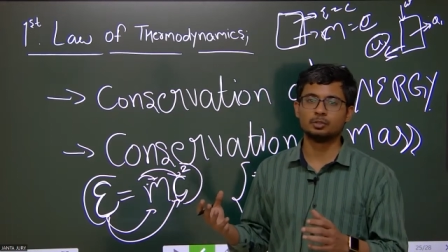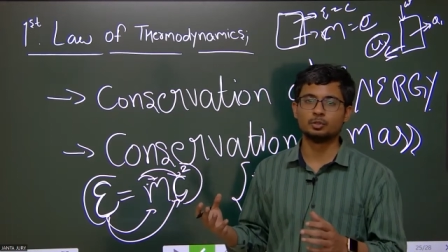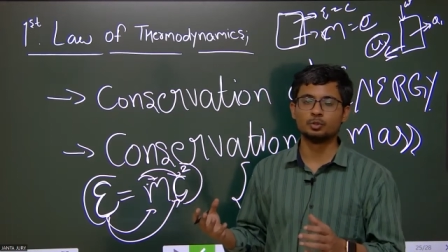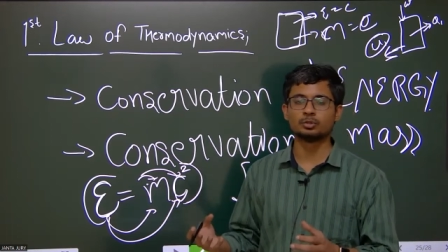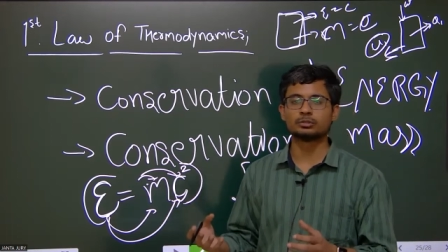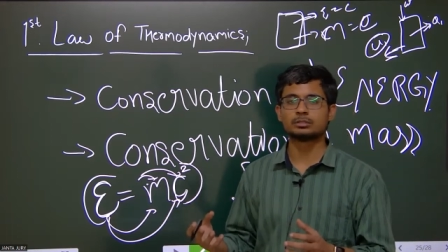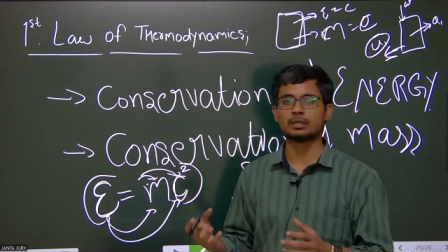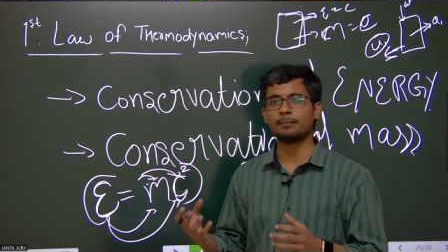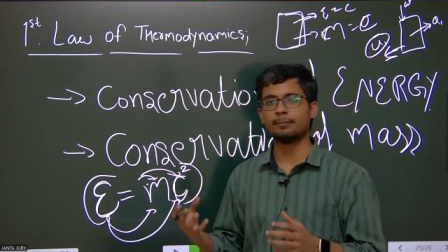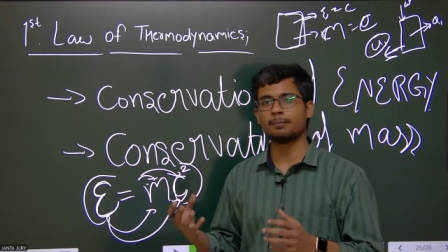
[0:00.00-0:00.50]

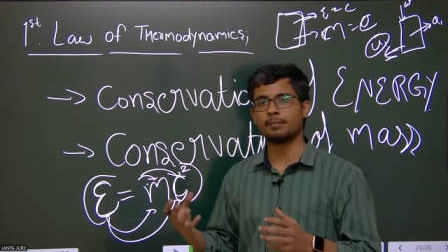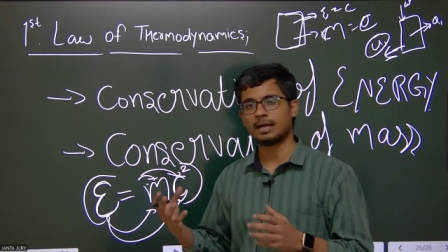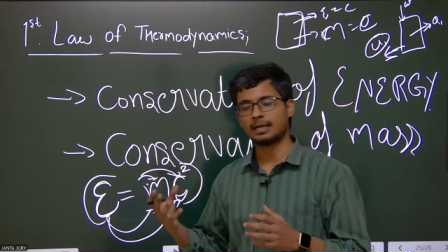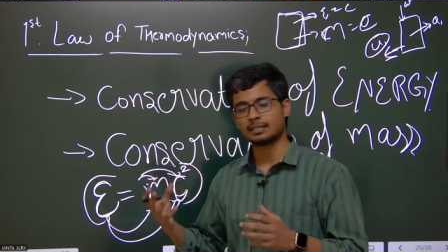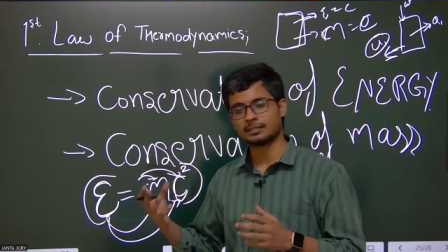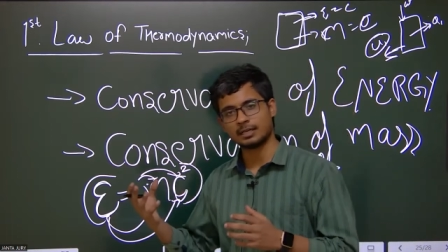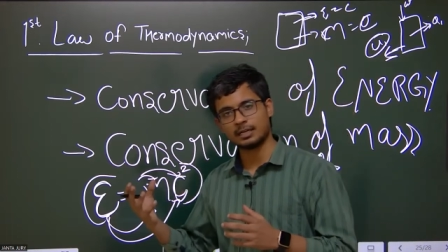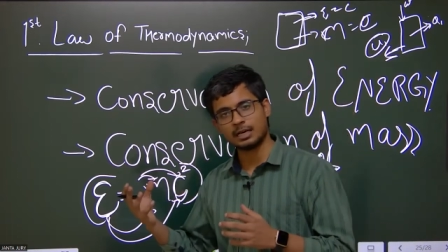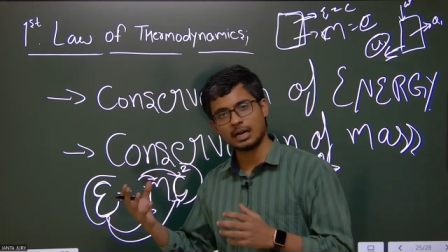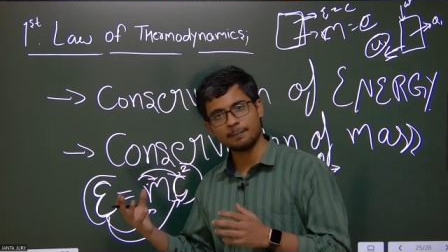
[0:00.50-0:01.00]
use some
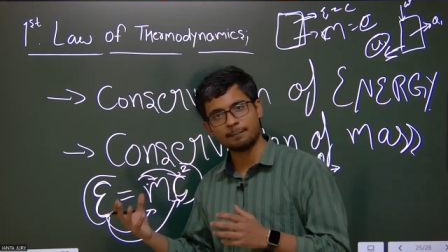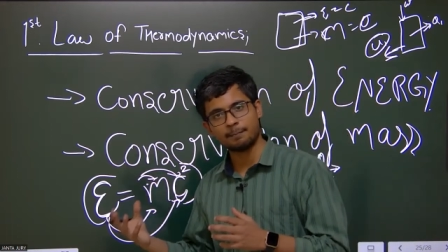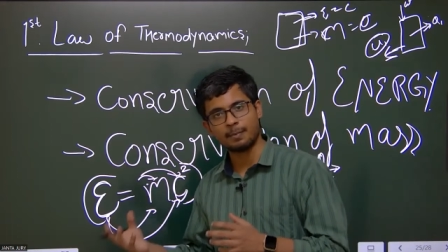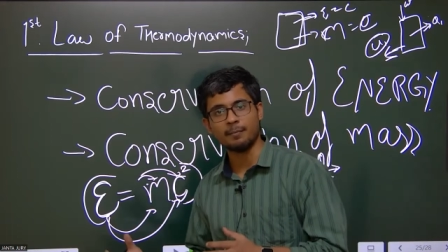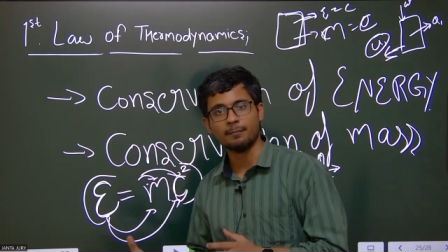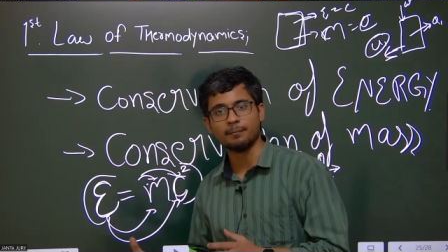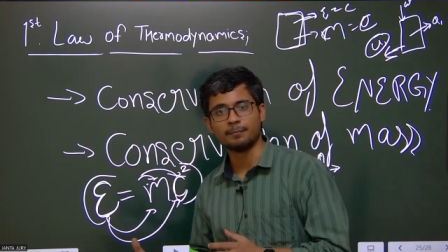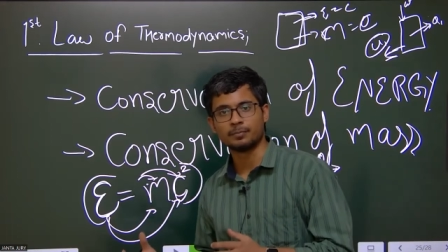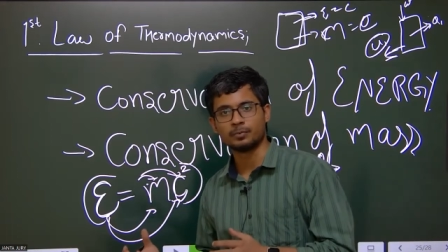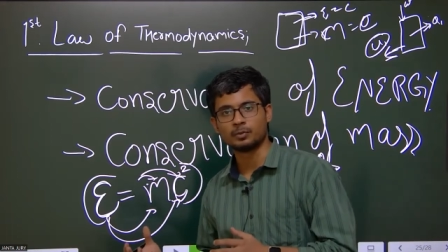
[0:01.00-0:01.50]
external
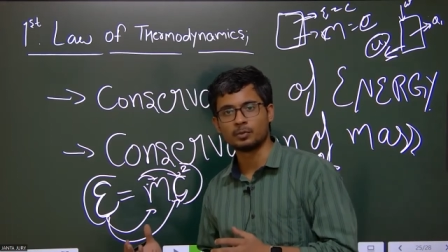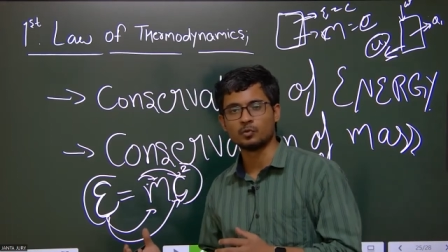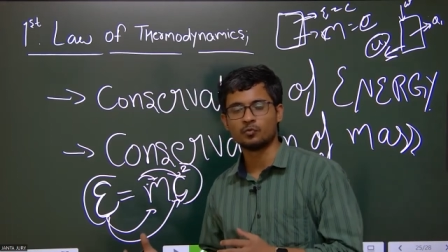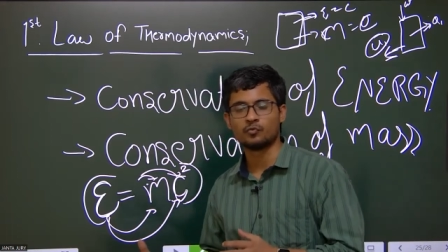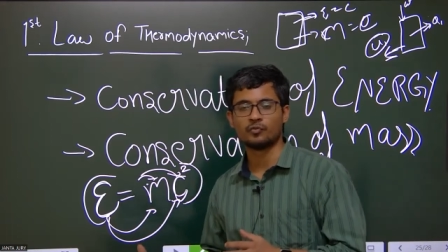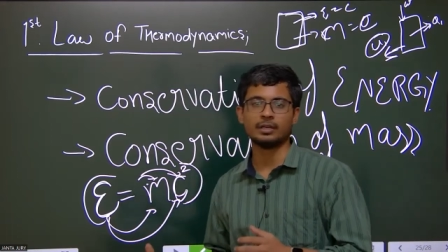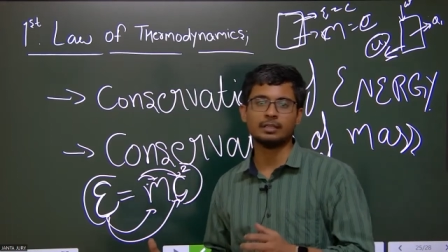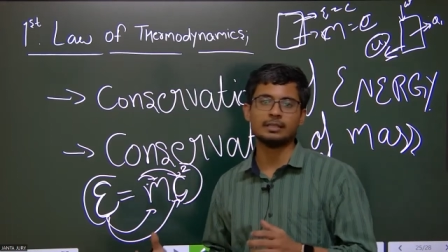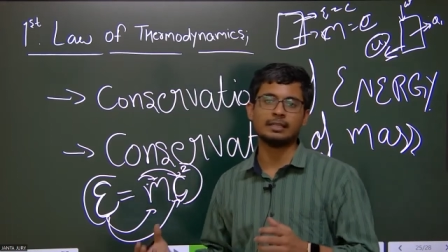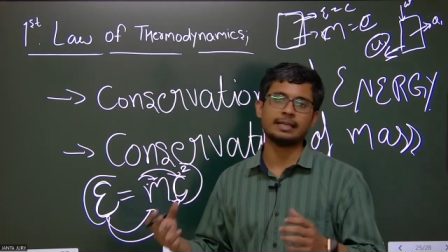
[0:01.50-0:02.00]
pump
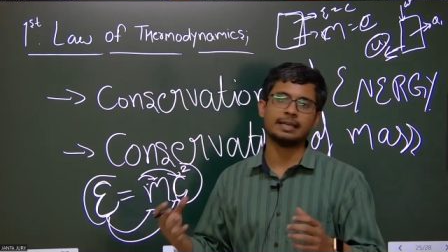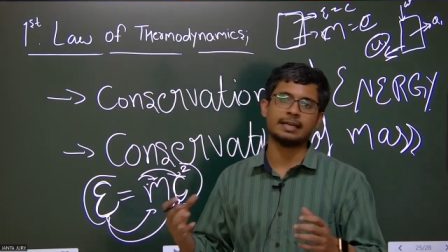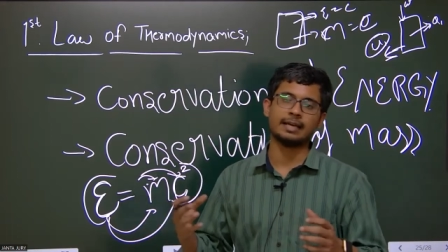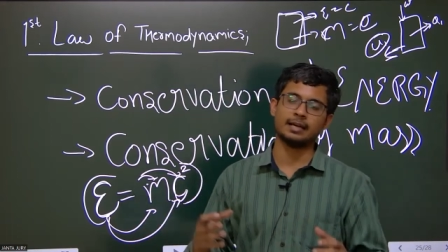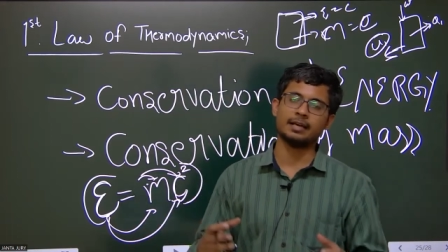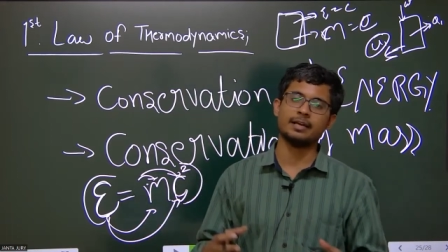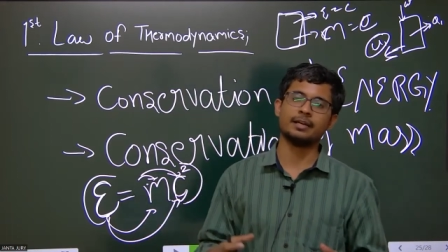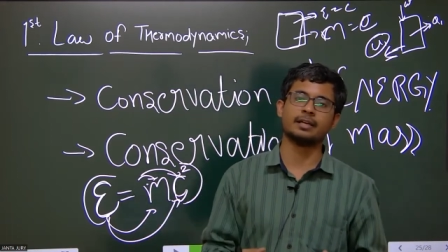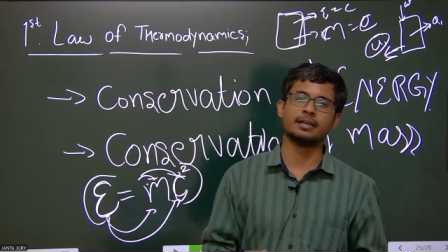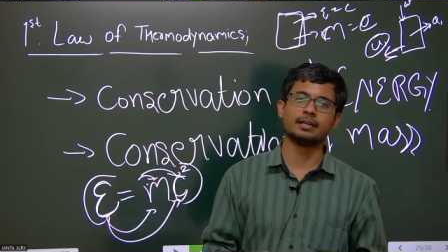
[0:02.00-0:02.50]
to fill the
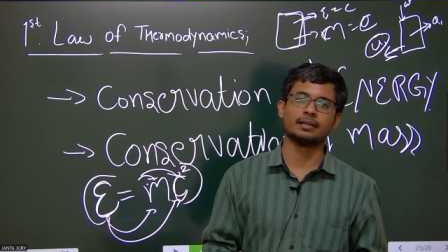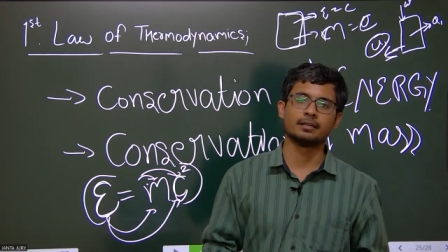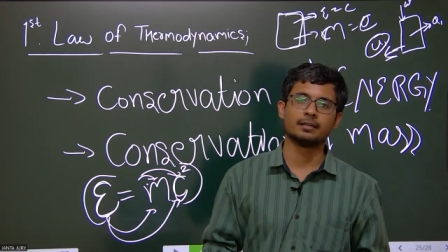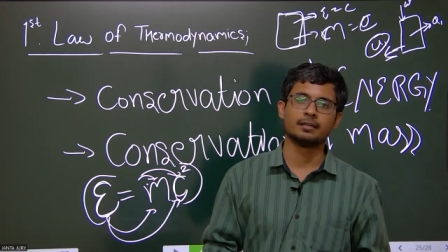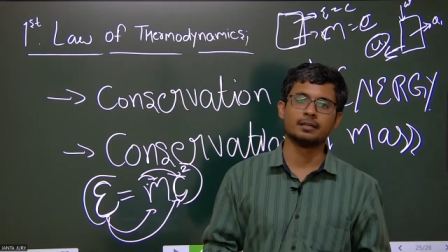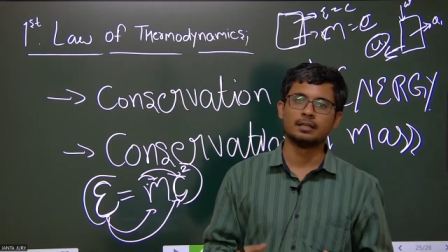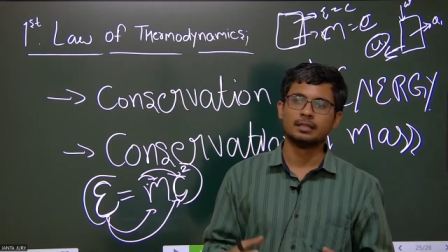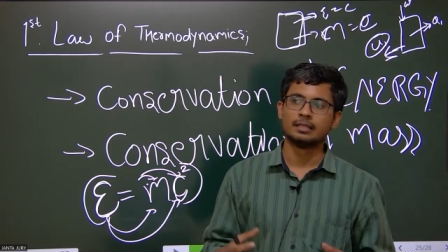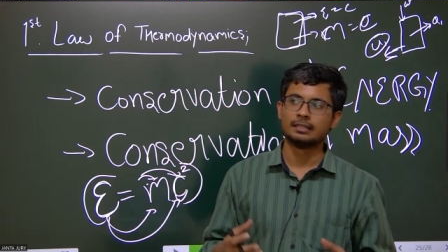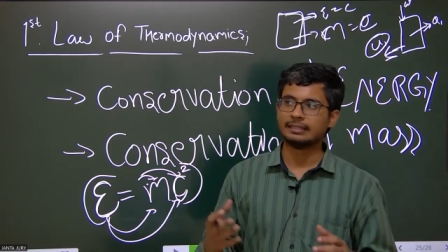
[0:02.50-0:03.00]
air in it,